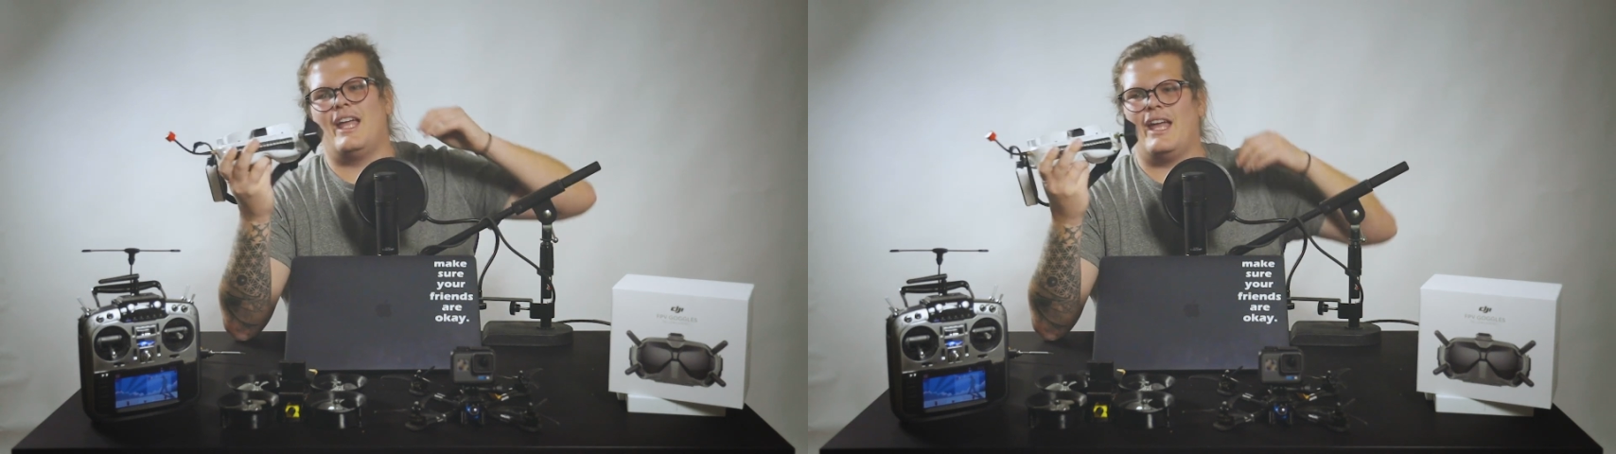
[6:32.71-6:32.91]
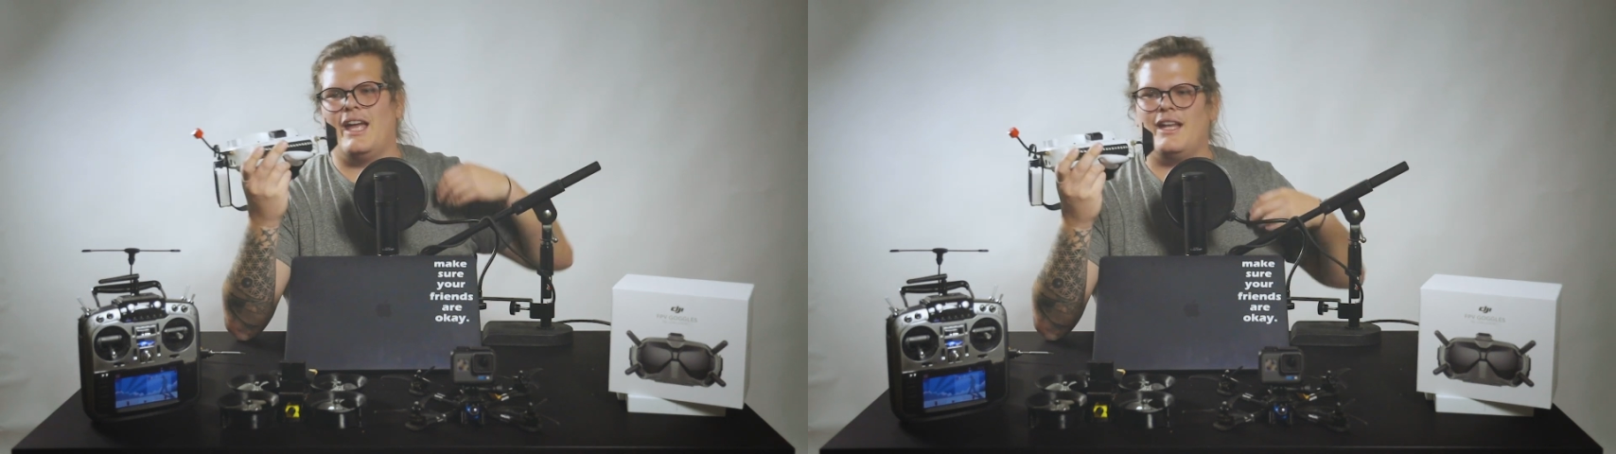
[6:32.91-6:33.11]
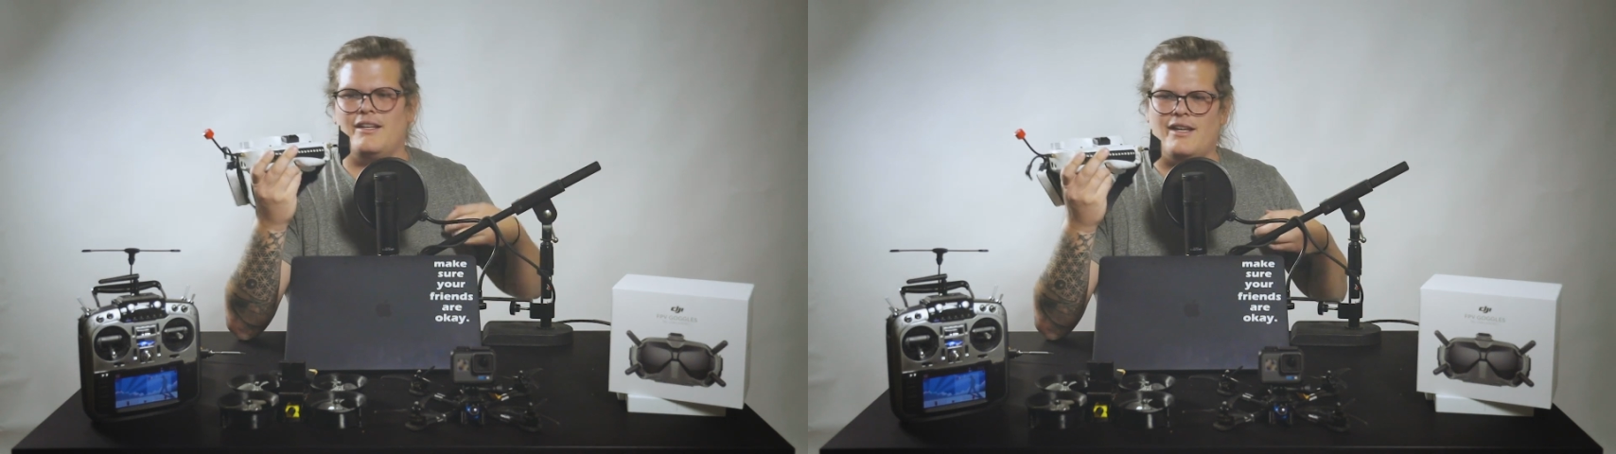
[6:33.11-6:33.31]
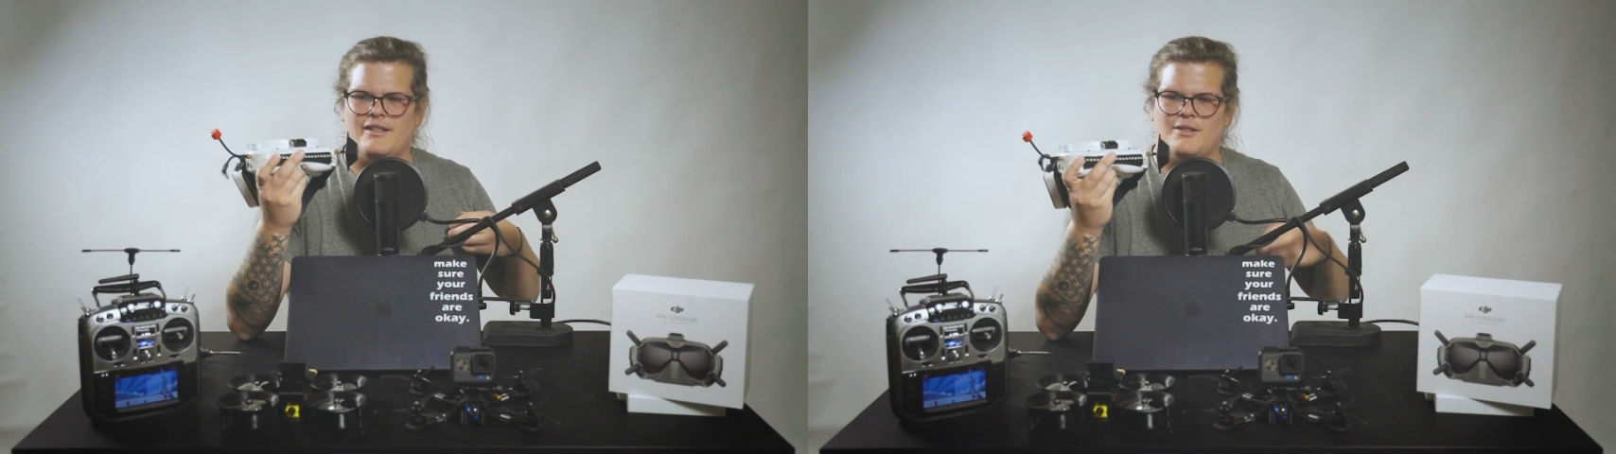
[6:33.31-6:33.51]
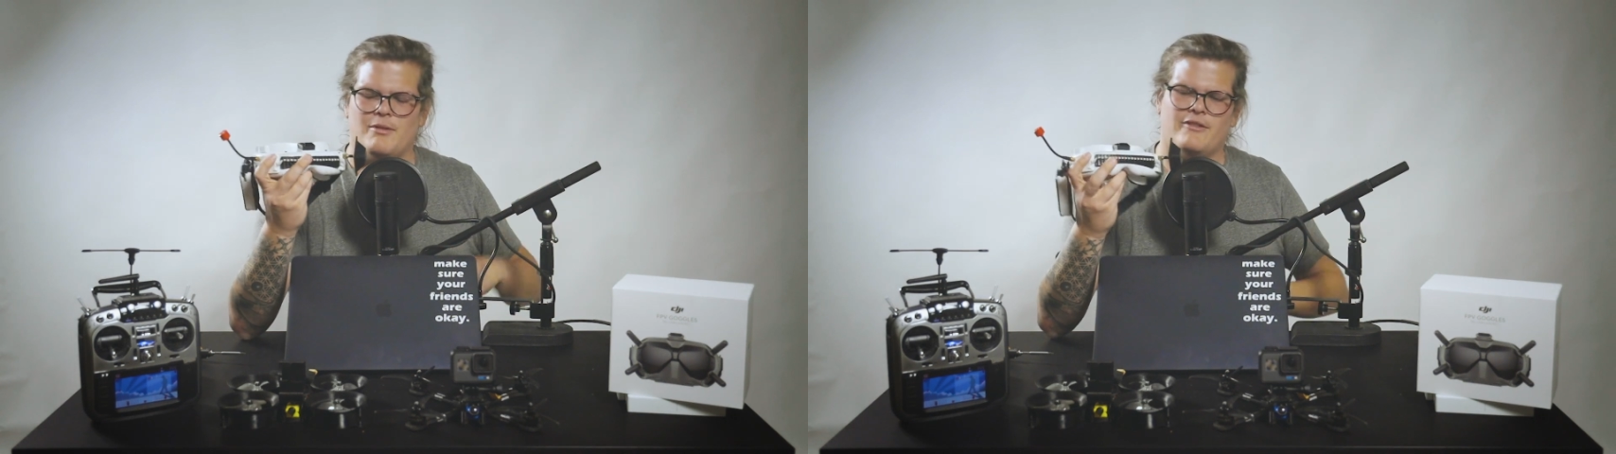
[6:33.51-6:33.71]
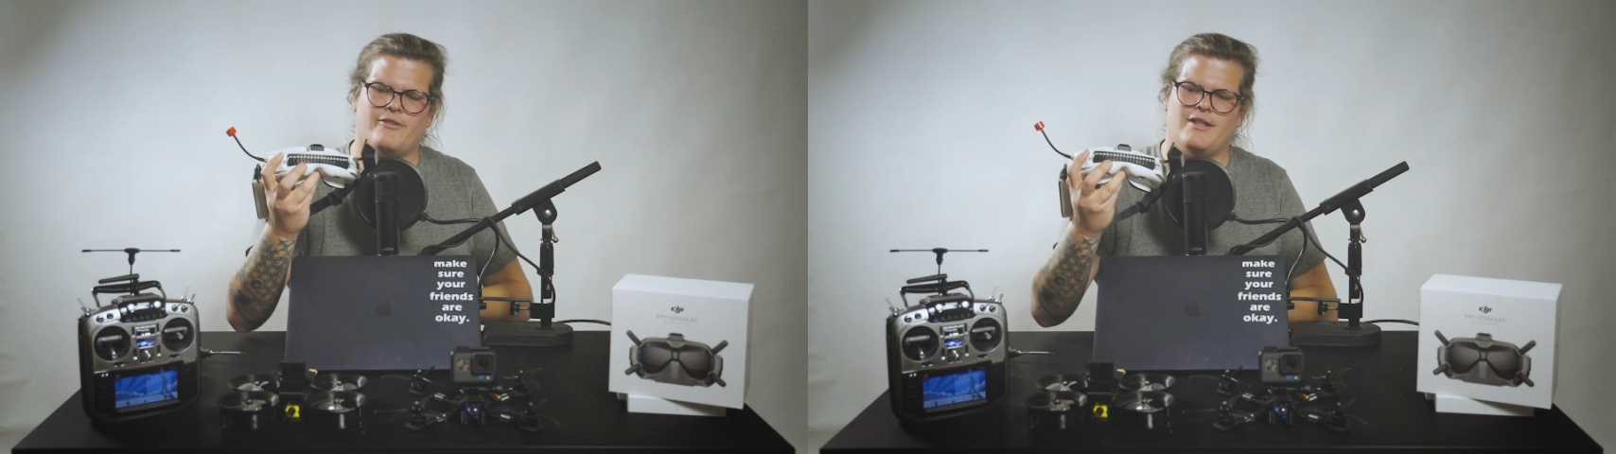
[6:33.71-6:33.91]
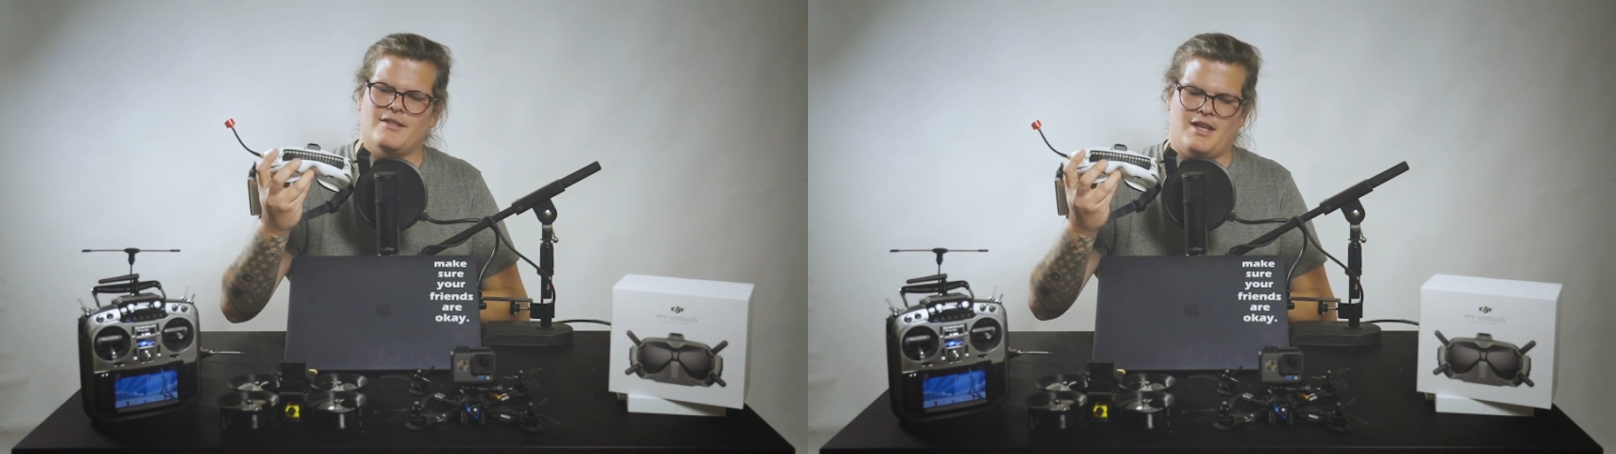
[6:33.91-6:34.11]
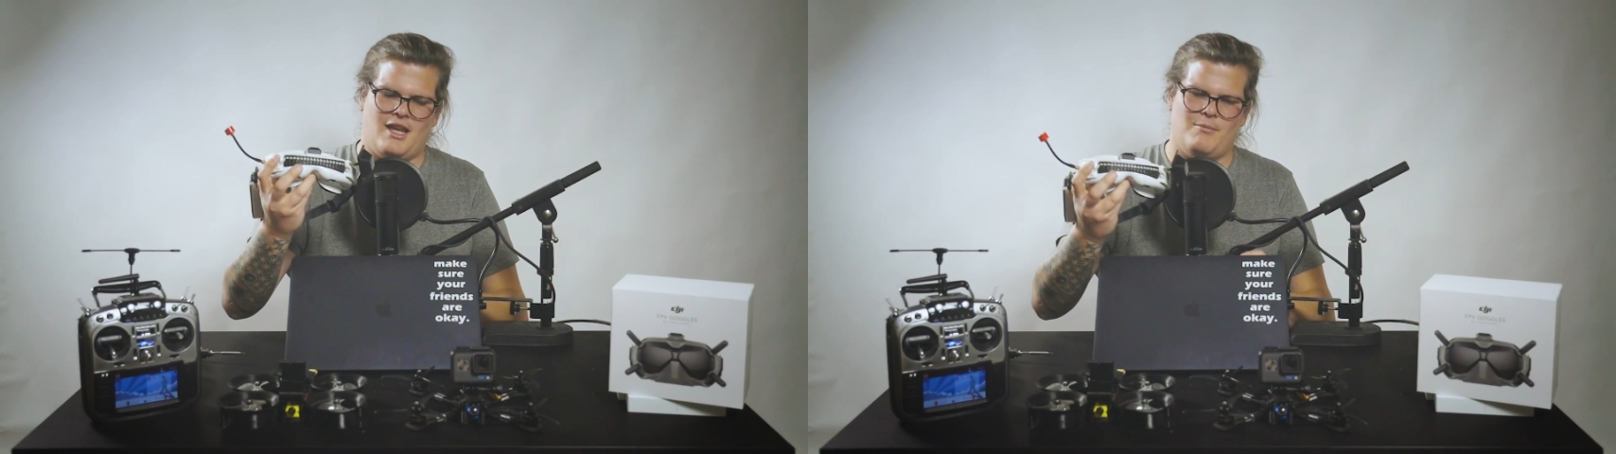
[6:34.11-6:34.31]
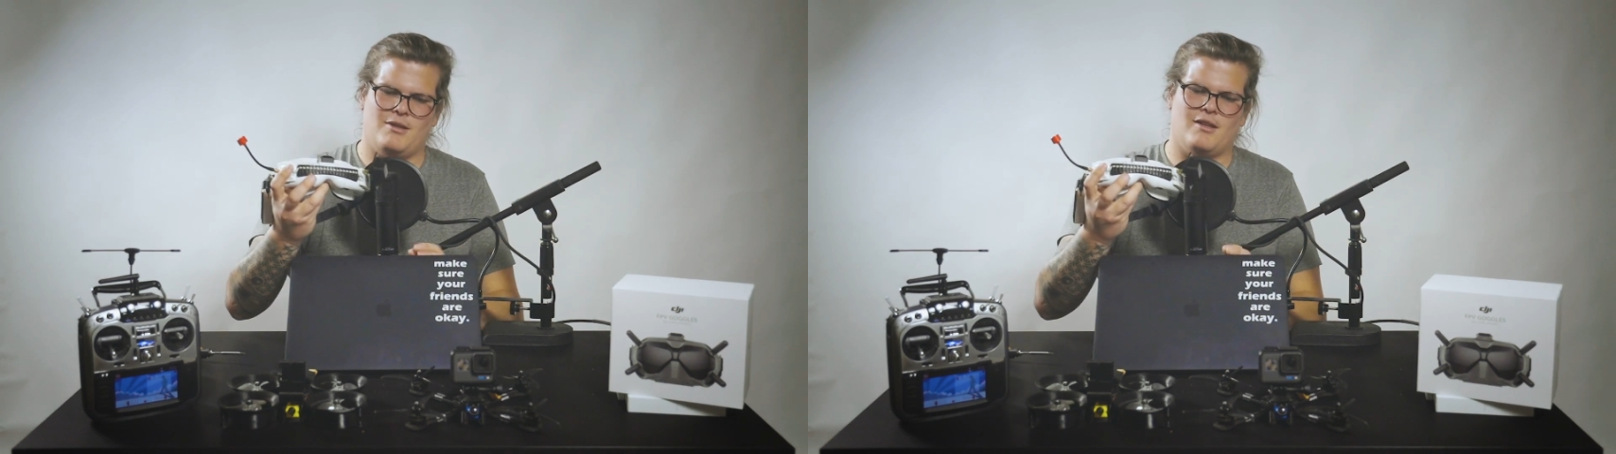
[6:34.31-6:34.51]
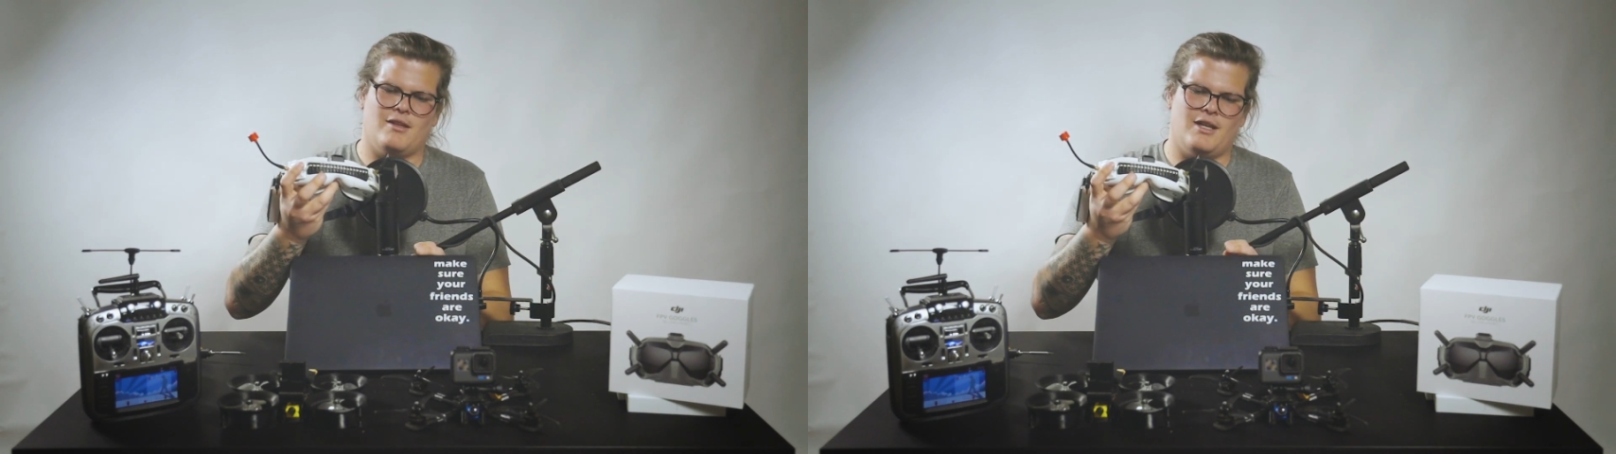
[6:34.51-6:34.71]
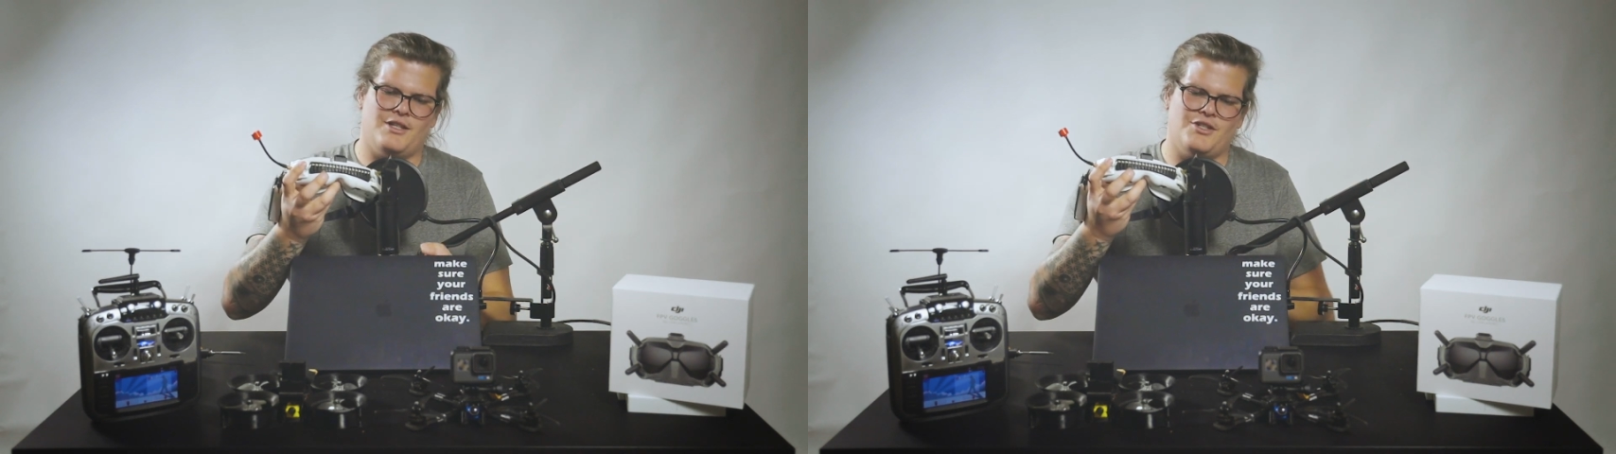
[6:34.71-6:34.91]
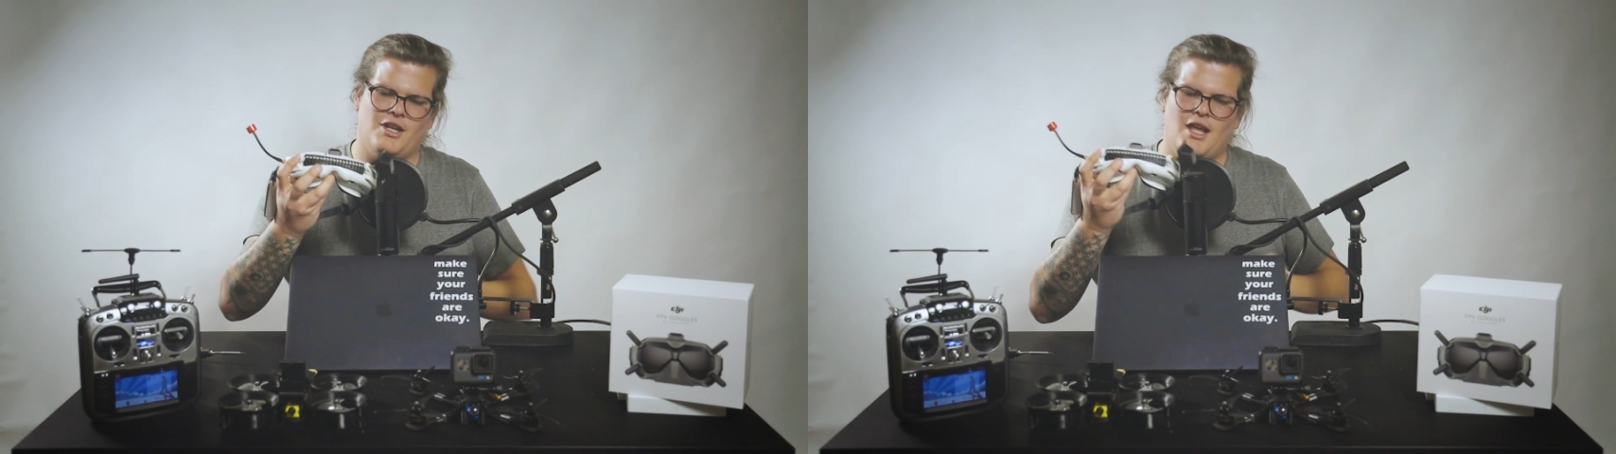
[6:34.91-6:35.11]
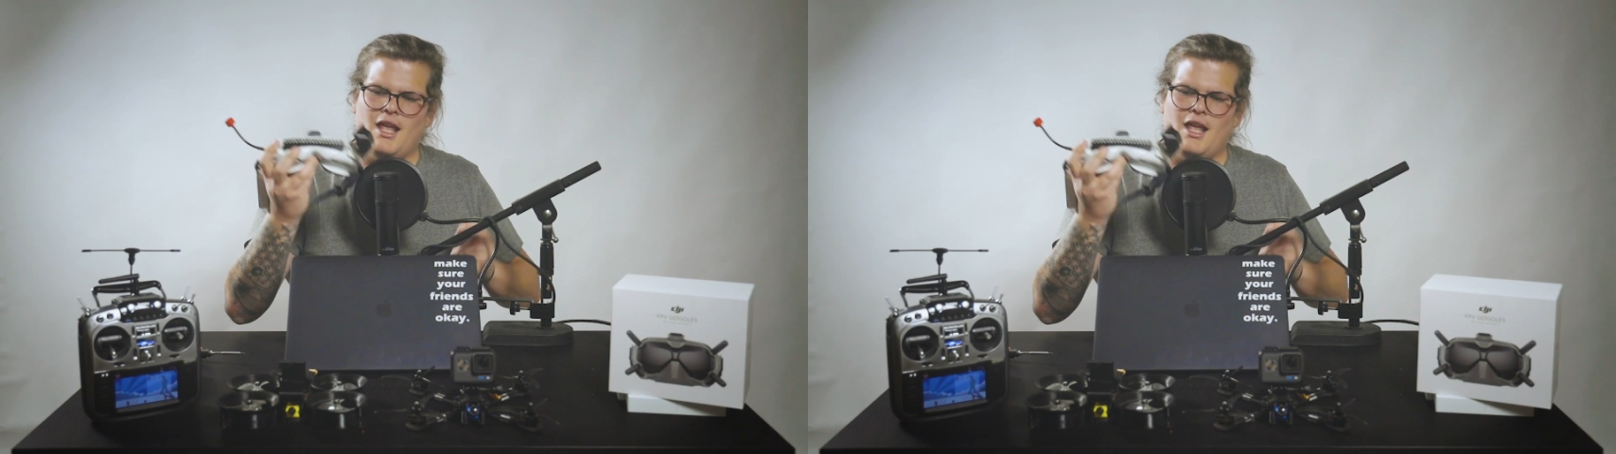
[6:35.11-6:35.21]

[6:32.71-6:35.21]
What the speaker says: and some other friends came in clutch